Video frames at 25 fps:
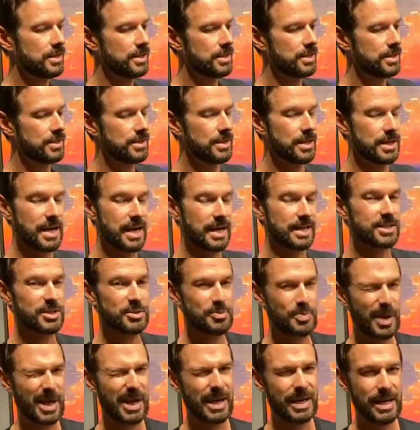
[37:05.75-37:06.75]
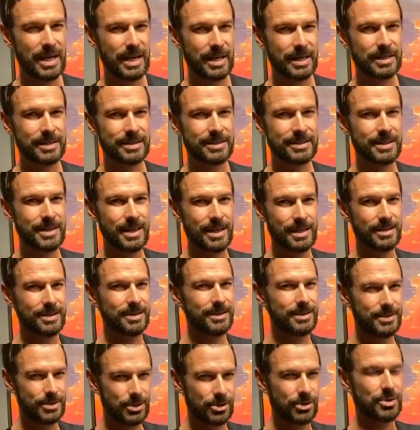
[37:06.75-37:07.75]
the next painting that
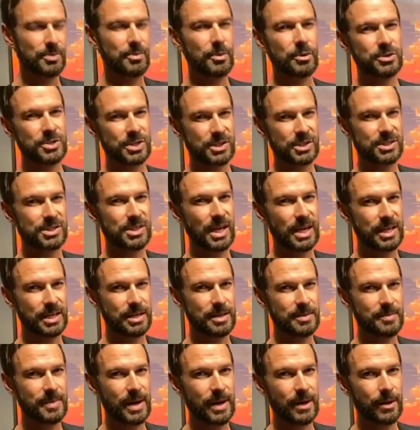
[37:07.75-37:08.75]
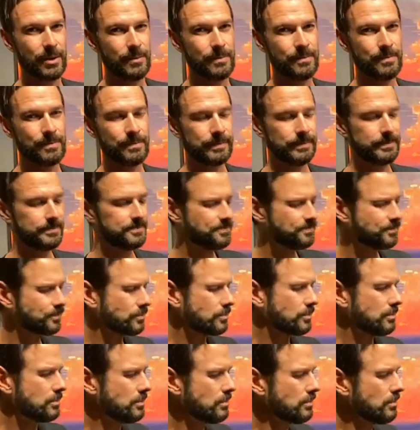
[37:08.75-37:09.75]
you're the most excited about.
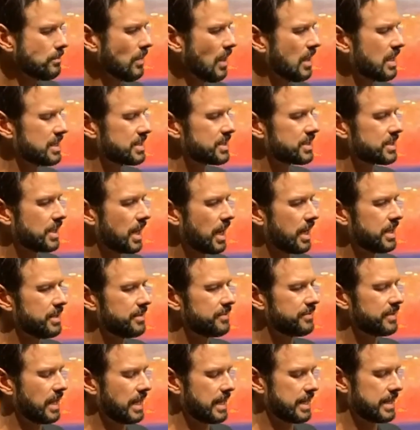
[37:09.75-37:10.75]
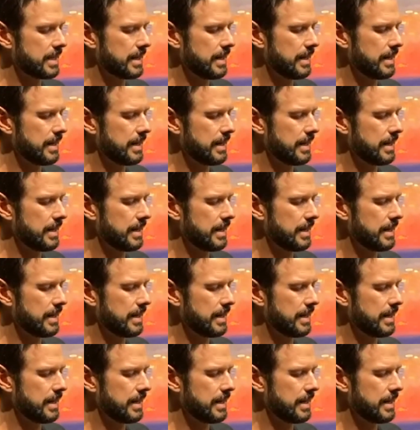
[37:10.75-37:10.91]
It's kind of like,